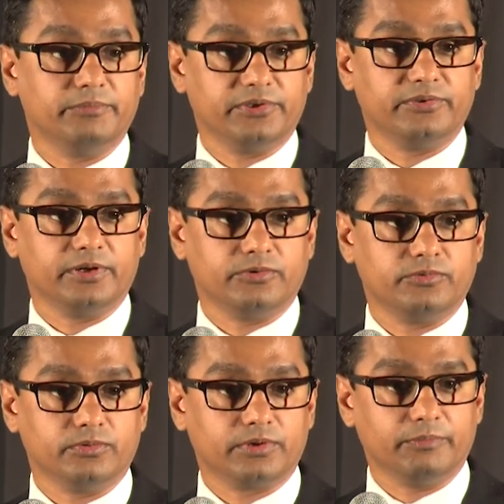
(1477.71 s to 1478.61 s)
this year
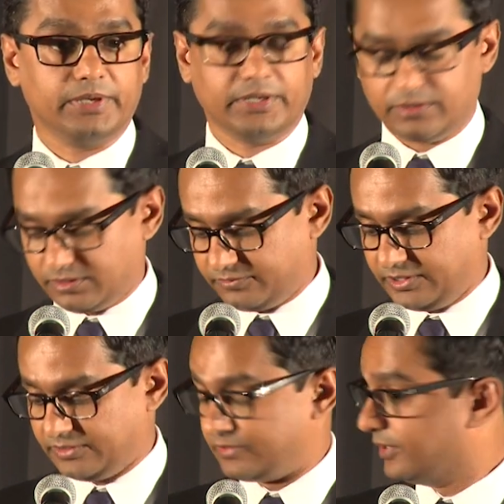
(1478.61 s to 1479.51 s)
to complete all of
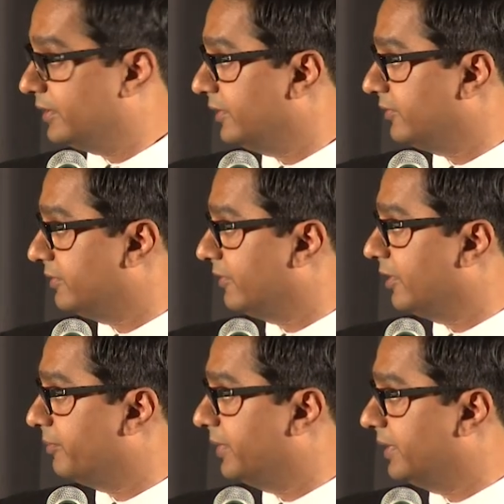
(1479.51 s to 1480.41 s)
these test
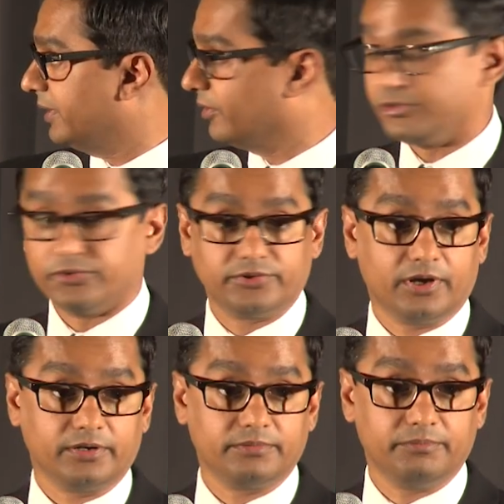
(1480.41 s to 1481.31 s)
development and also
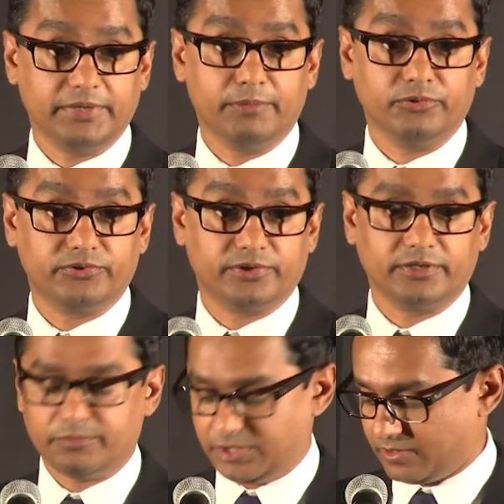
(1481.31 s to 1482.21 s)
be able to
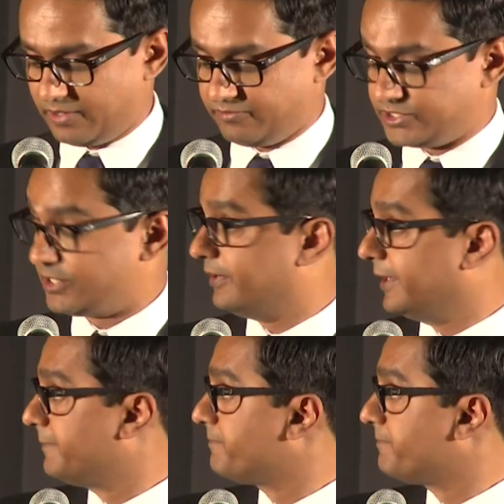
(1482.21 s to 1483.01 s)
start the BOI VGRA.